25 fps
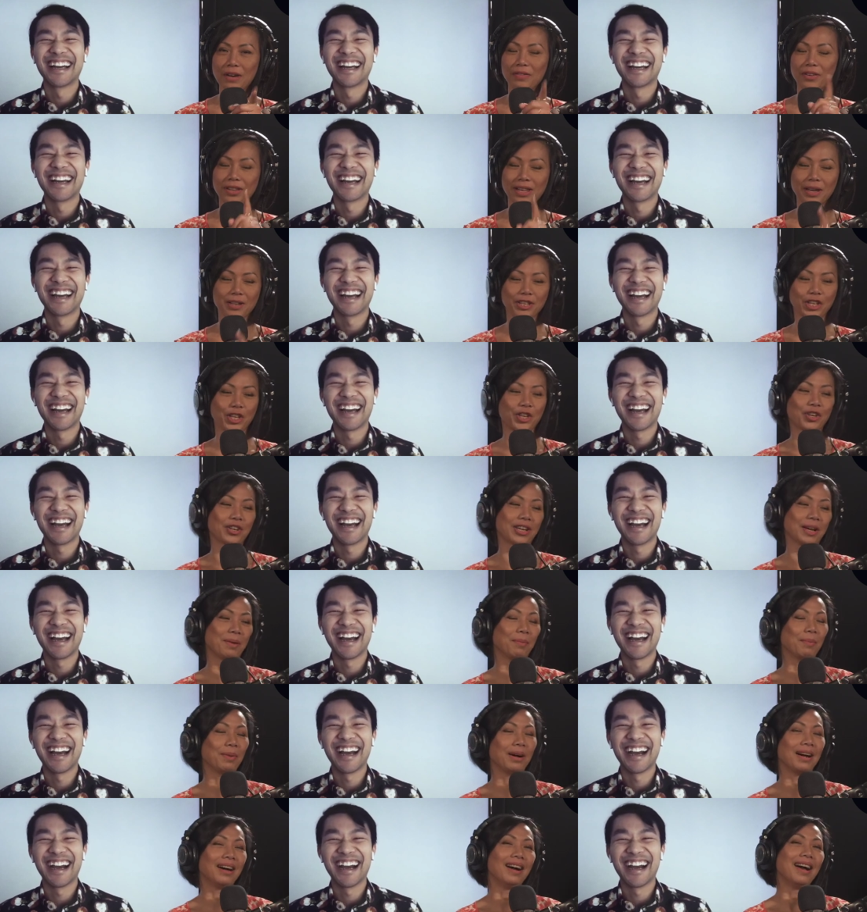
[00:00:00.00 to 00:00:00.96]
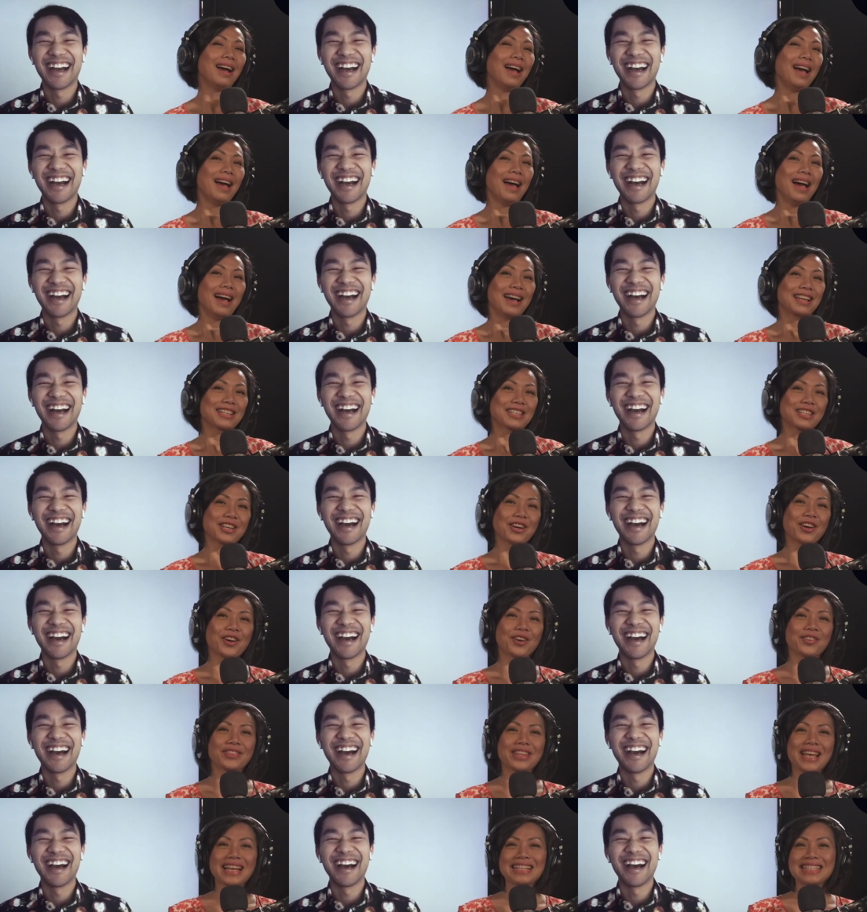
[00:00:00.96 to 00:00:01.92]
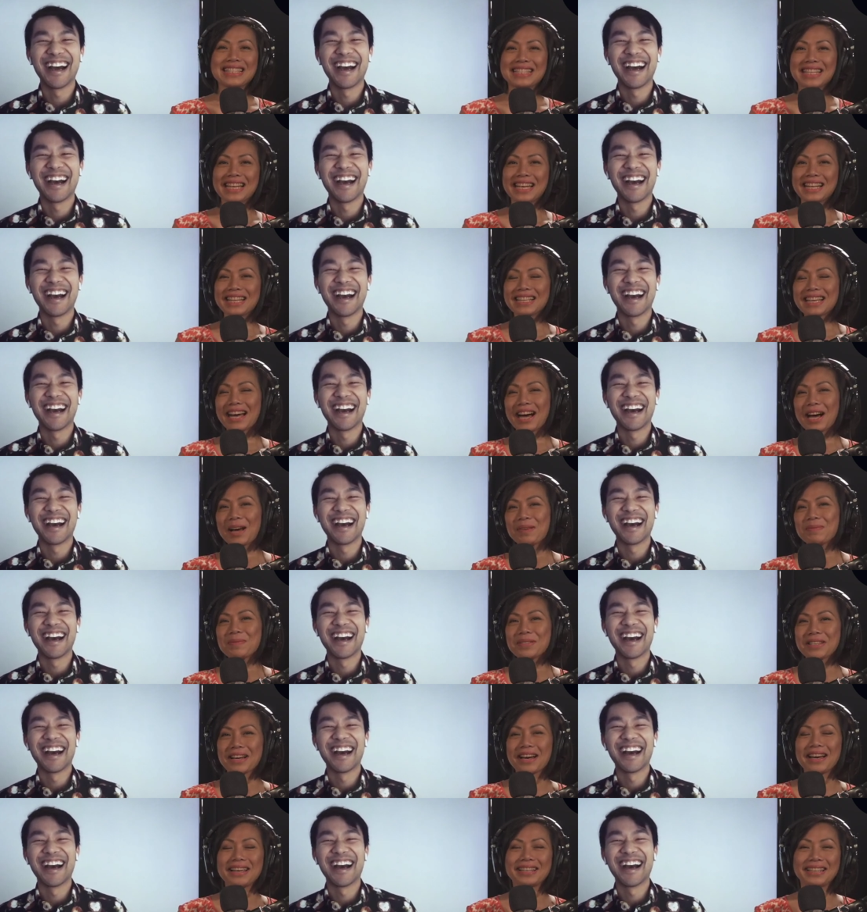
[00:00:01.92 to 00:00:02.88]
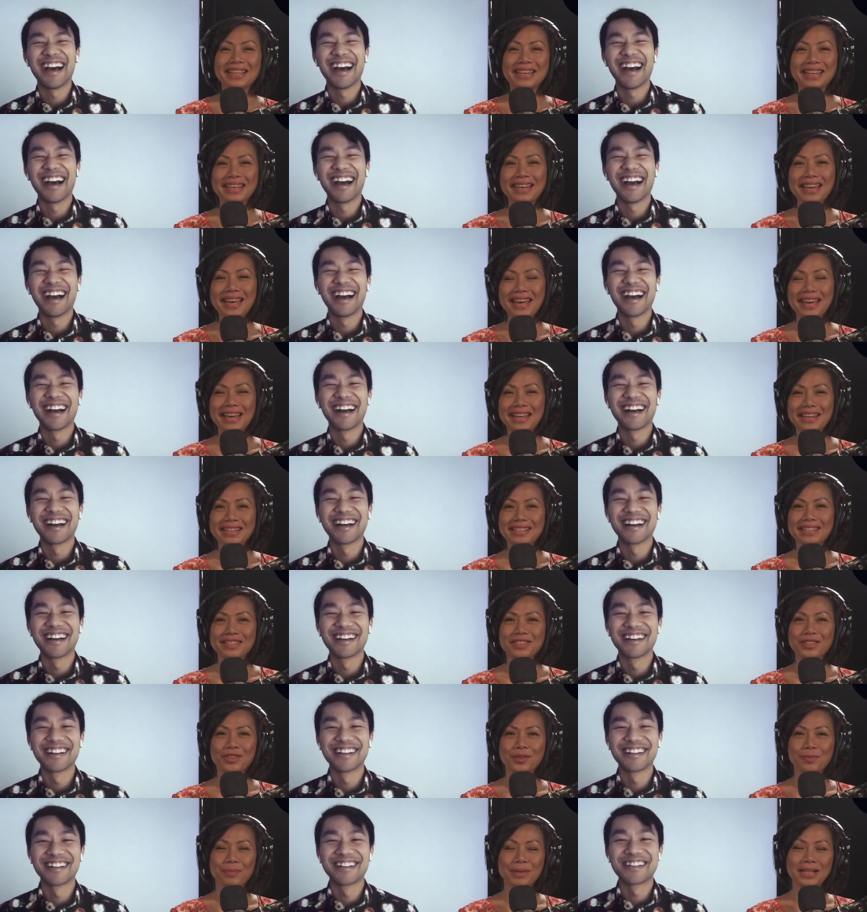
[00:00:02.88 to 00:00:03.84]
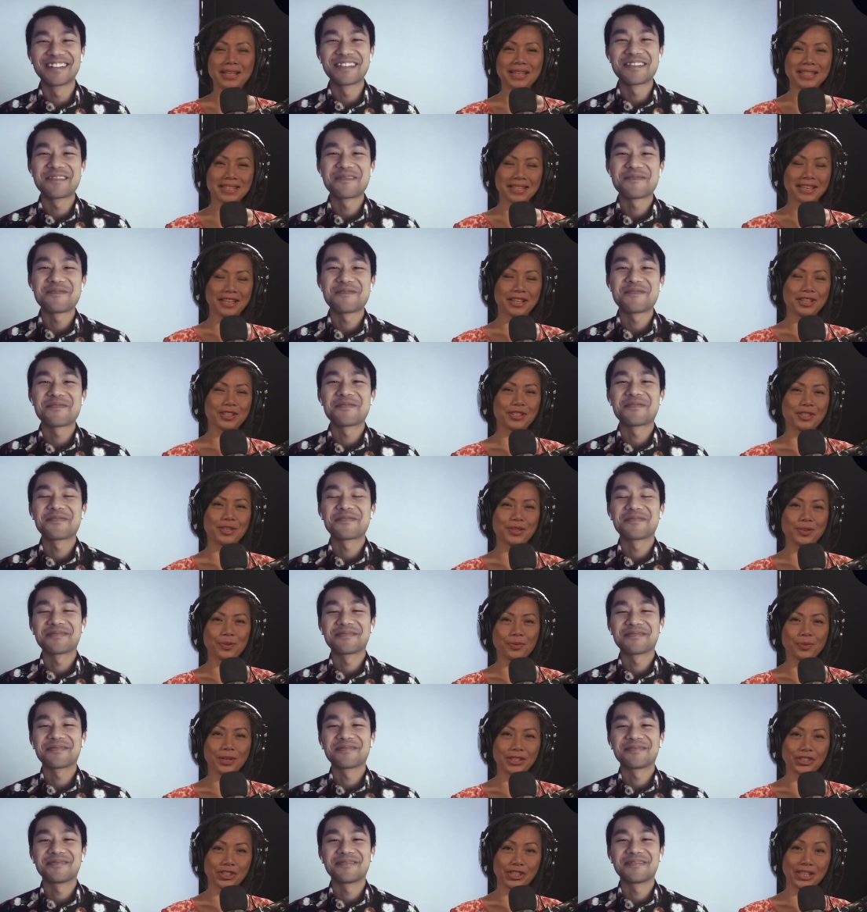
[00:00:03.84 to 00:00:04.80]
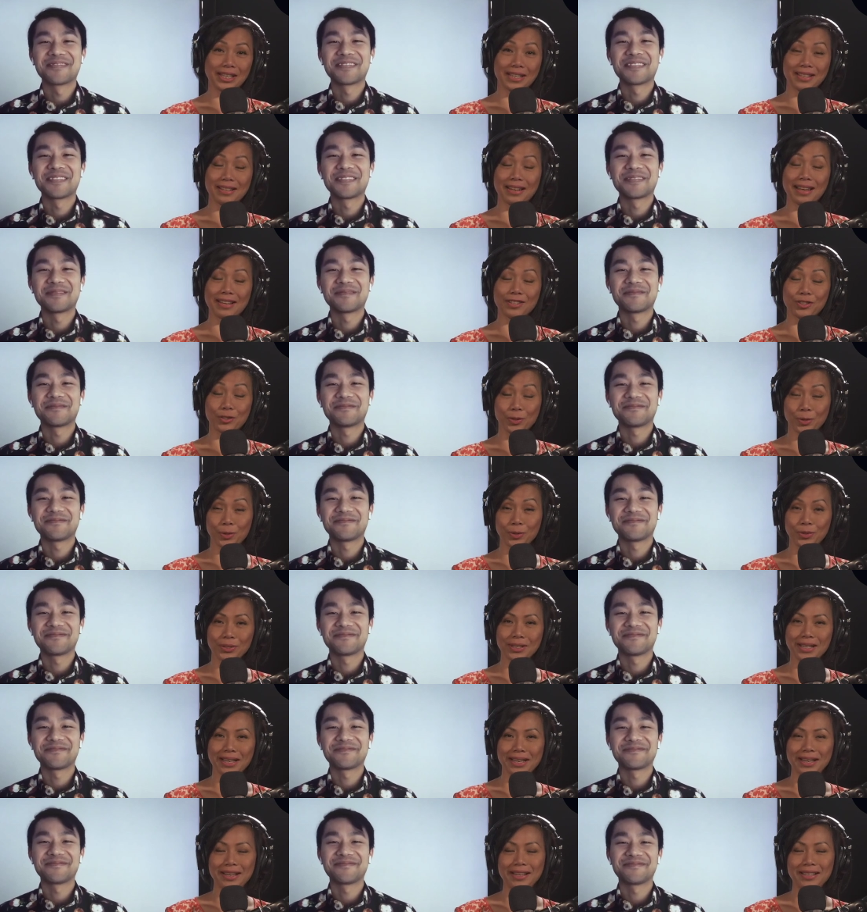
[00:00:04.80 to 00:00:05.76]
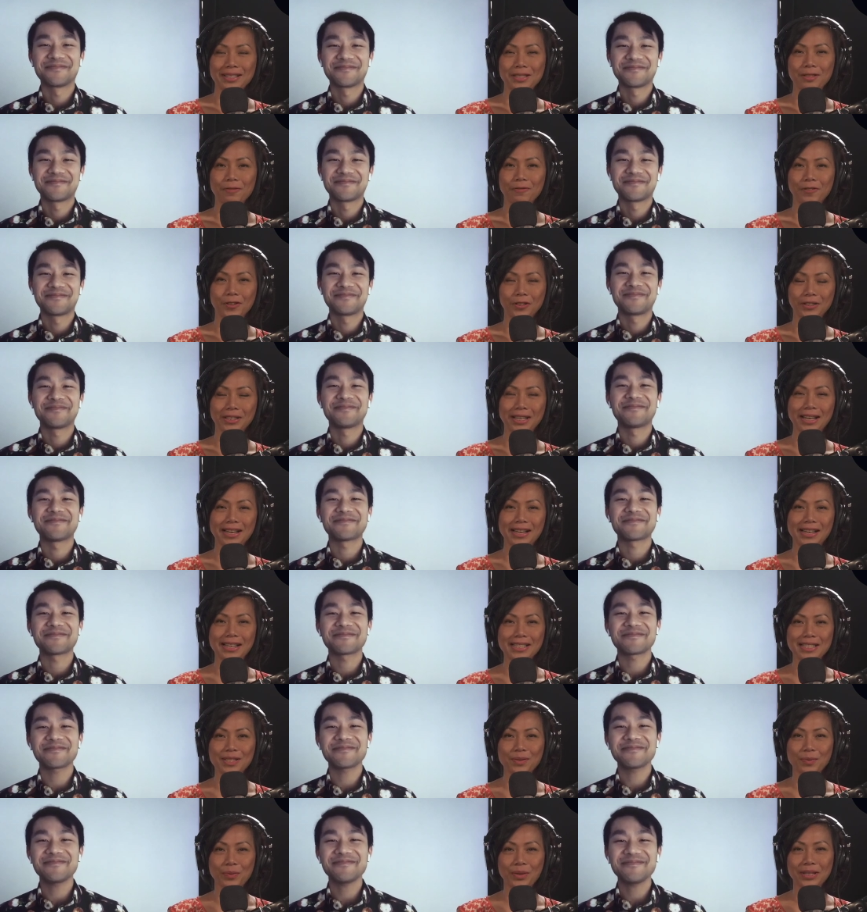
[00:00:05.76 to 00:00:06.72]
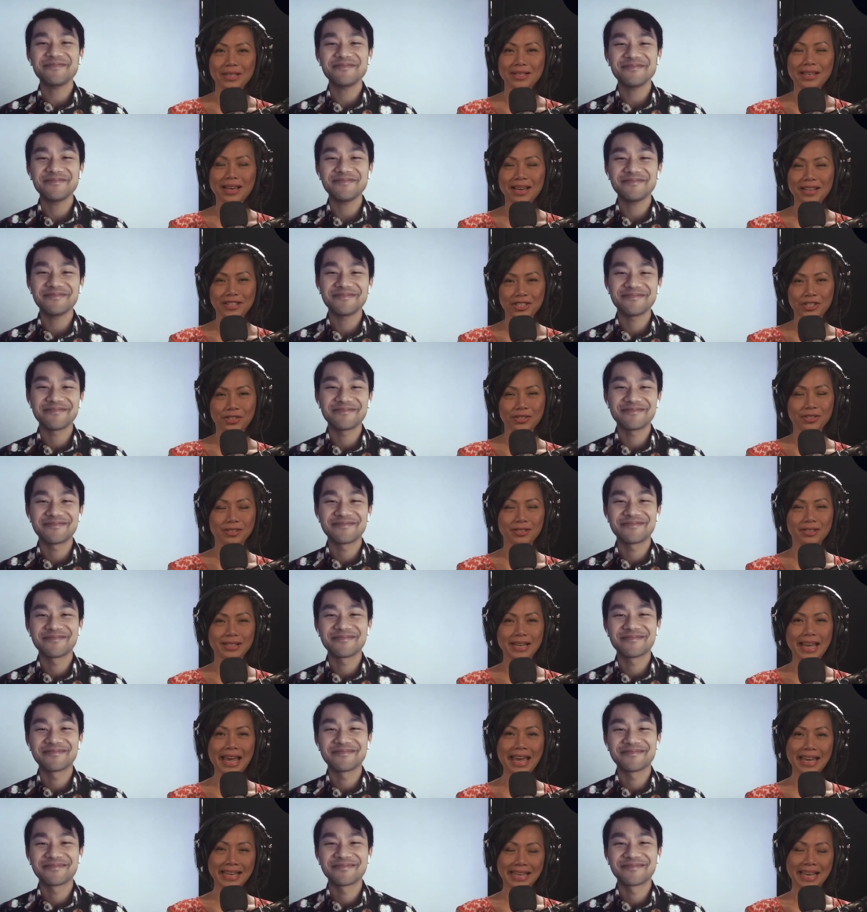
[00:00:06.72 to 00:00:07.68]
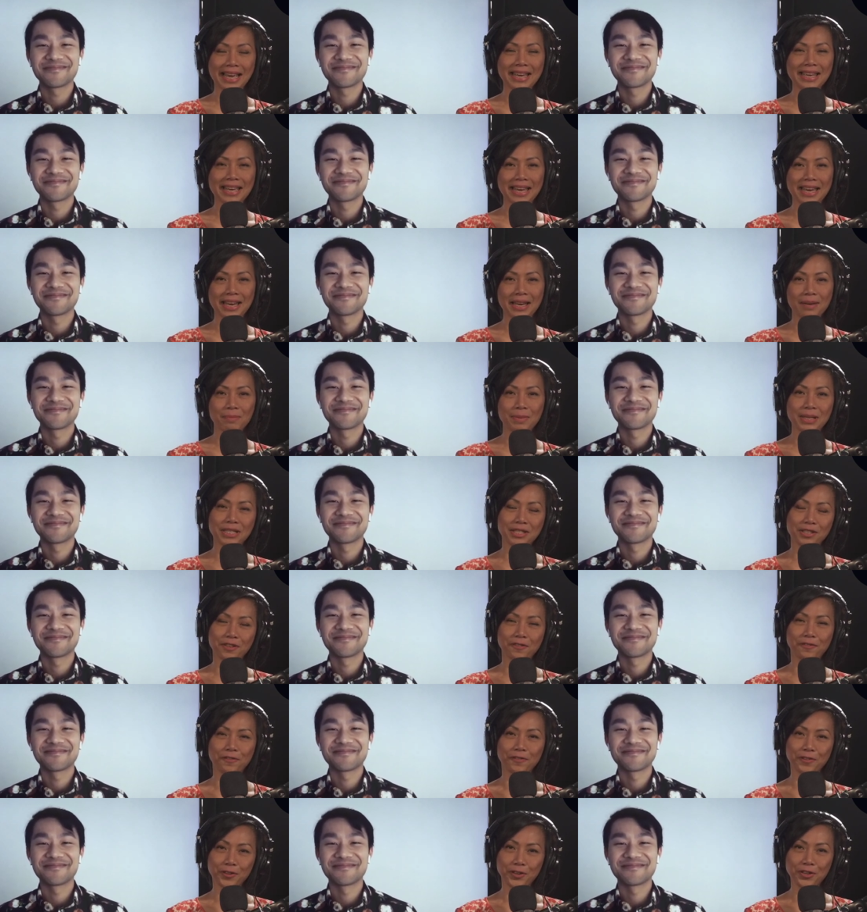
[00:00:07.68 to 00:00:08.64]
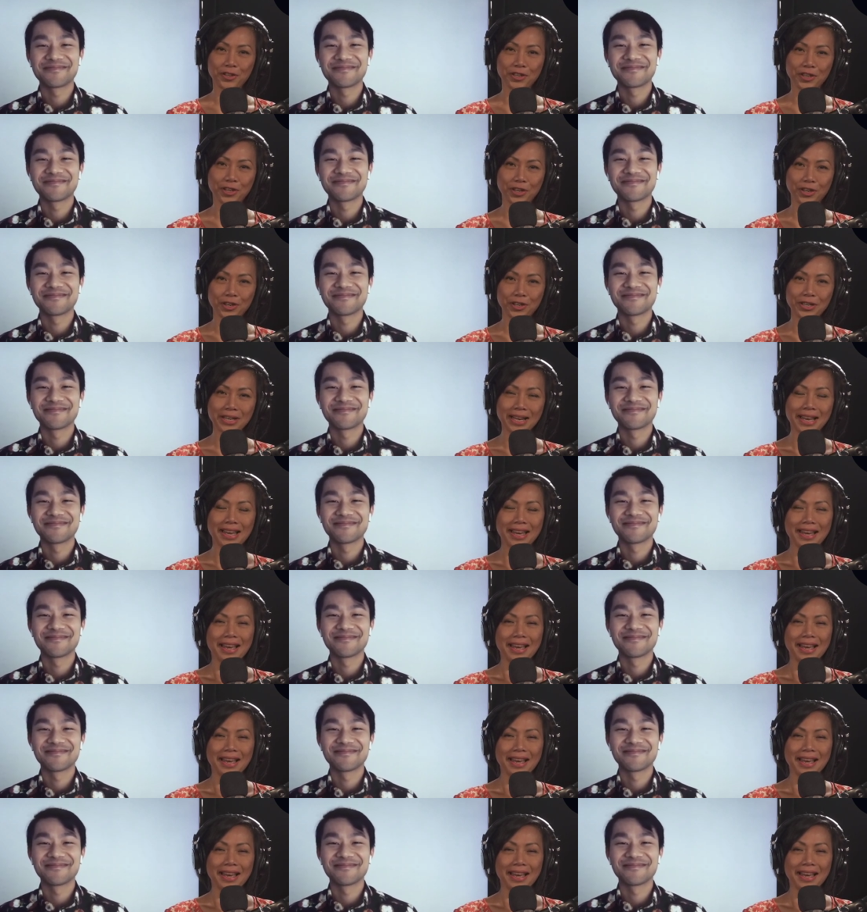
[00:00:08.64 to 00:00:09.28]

Speaker 1: out for that cucumber. So that's it. I'm Dai Le, and you've been listening to watching Dawncast Vodcast with Thanh Truong, aka Mr. Fruit Nerd.